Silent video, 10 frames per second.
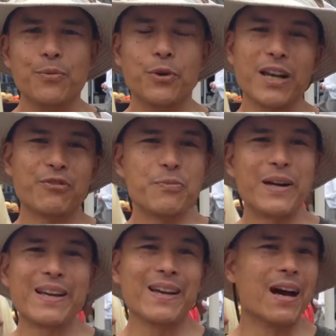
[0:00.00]
Morning,
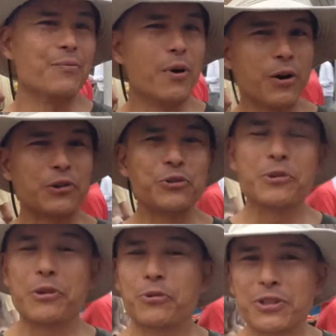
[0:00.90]
everybody. I'm Mark
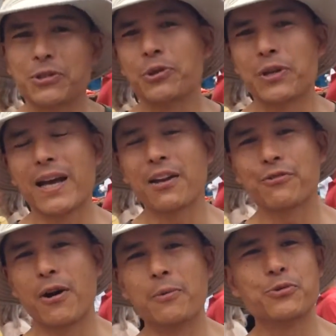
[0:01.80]
Louie with Crystal Organic
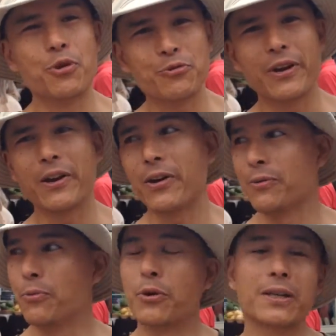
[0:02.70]
Farms. We're over here
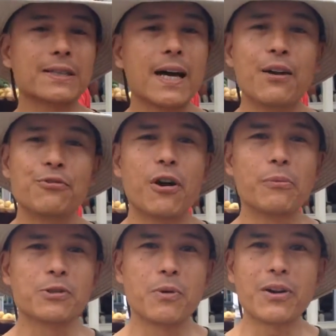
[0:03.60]
at Morningside
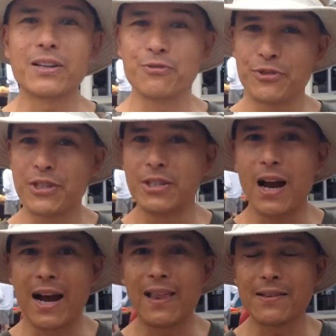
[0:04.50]
Farmers Market in Virginia
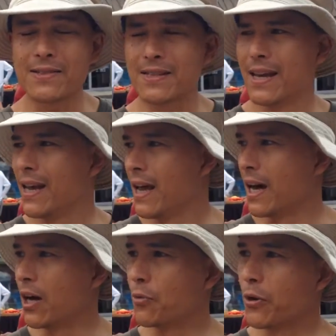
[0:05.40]
Highlands.
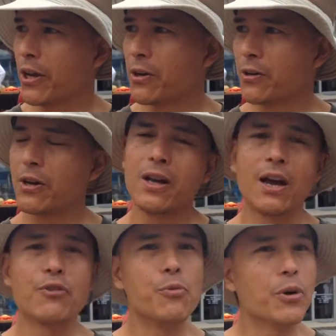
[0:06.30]
We're here
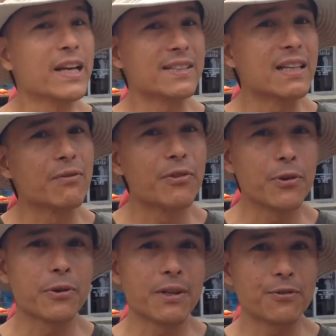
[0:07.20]
every morning at
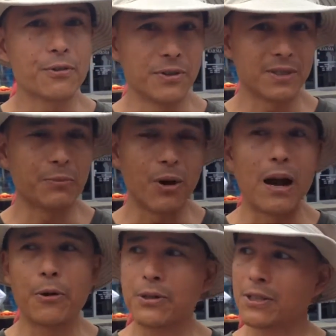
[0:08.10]
7:30 for the summer
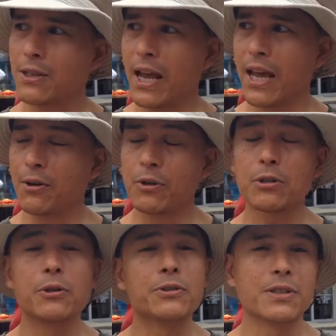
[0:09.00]
hours, and we
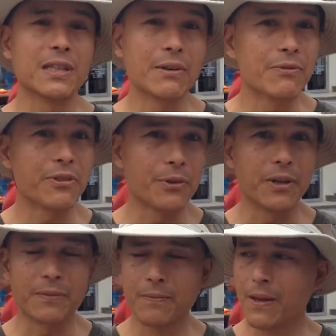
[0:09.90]
close at
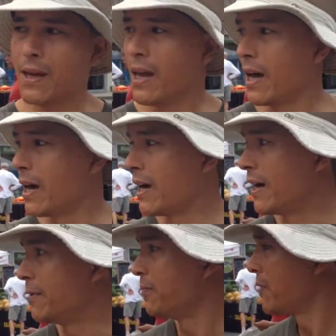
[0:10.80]
11:30.